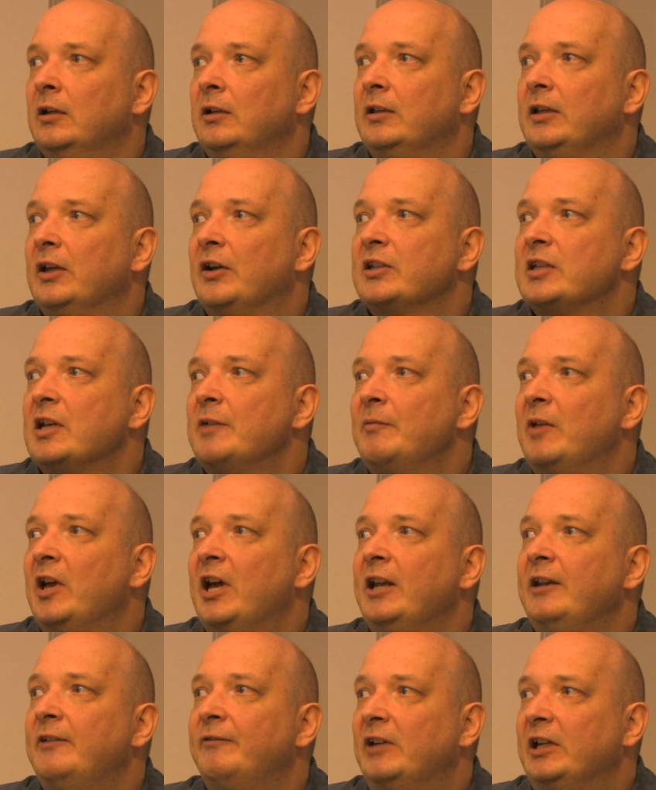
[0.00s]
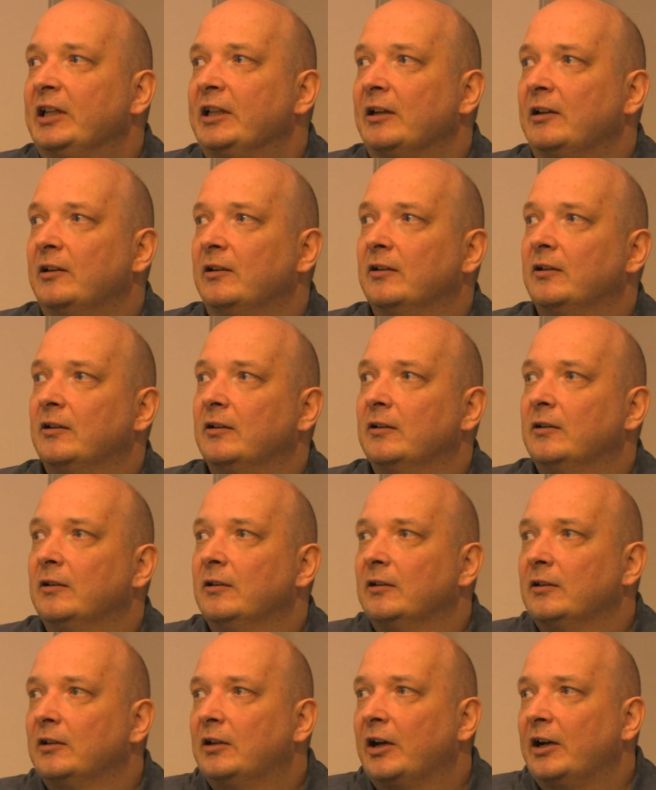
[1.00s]
There are some handwritten
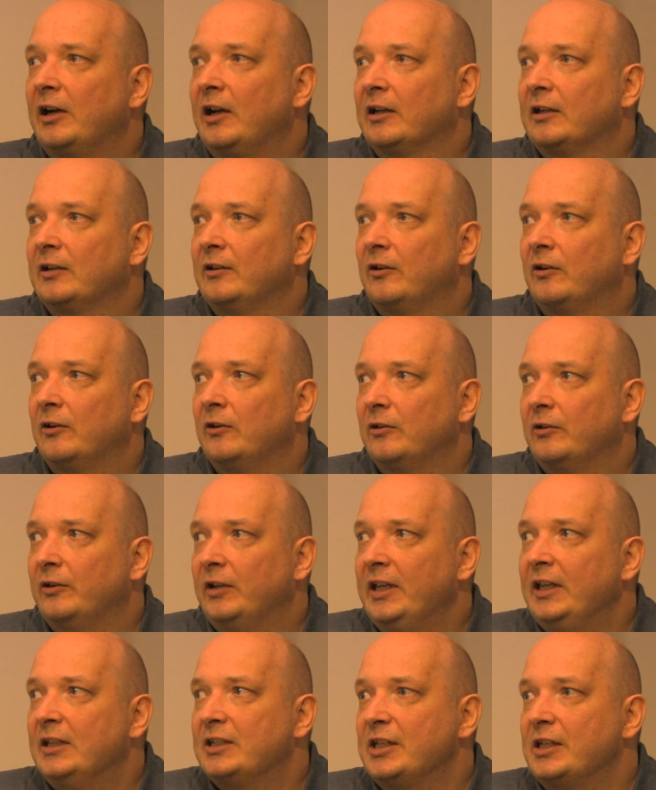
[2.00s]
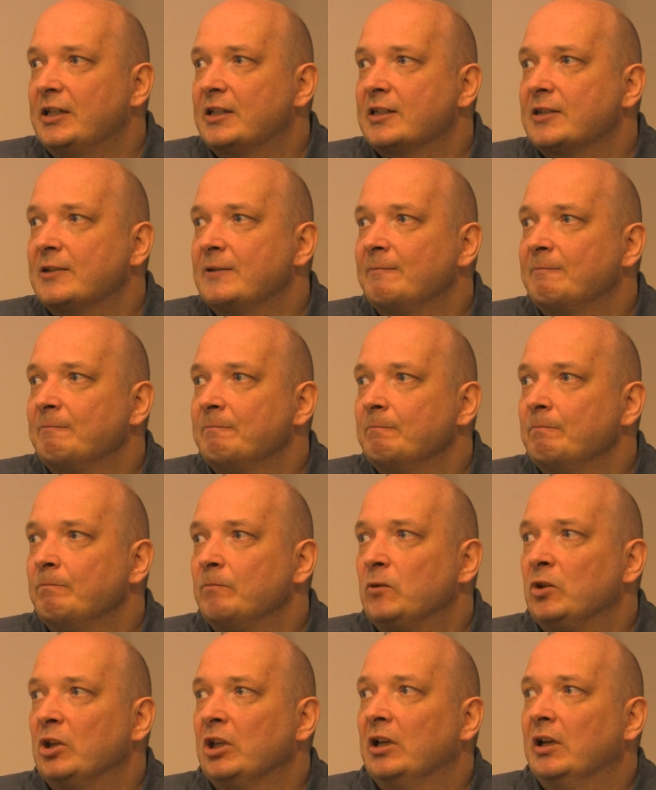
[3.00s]
characters or digits,
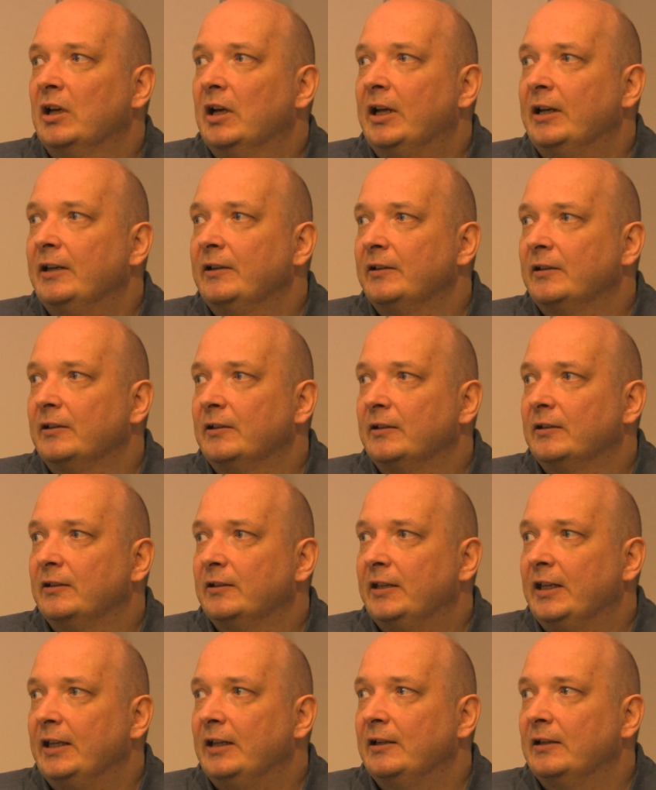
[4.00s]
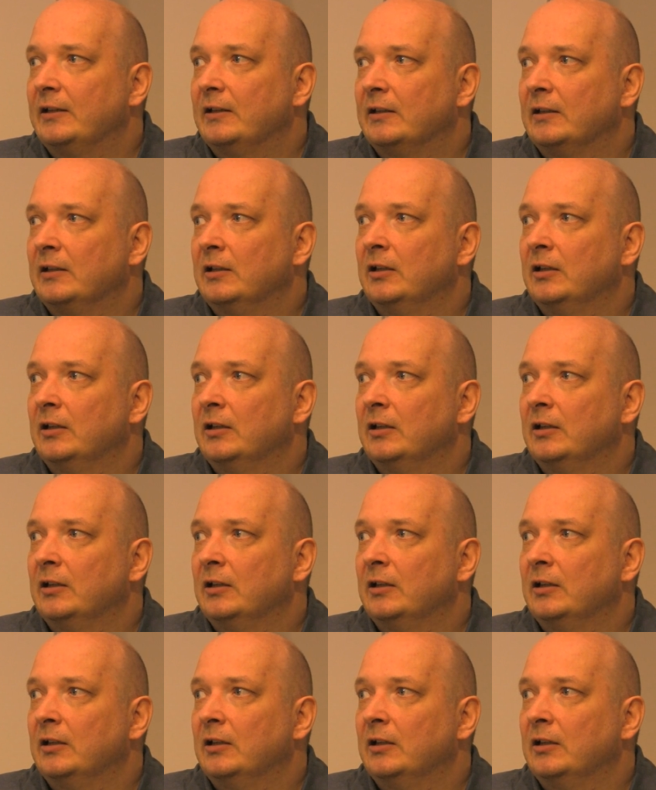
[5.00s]
and then